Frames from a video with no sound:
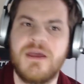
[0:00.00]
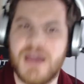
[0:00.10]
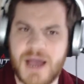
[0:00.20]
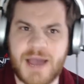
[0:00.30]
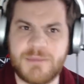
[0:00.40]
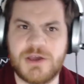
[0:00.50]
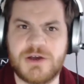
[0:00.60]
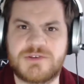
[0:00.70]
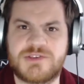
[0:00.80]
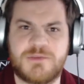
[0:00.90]
I'm your
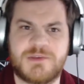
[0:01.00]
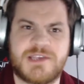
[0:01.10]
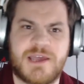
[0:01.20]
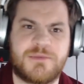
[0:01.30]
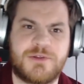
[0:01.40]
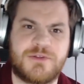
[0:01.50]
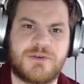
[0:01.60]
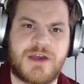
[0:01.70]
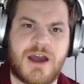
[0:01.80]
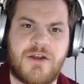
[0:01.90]
host, Super Saiyan Blue
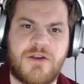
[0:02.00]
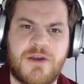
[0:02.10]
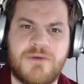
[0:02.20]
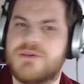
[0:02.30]
Lucario,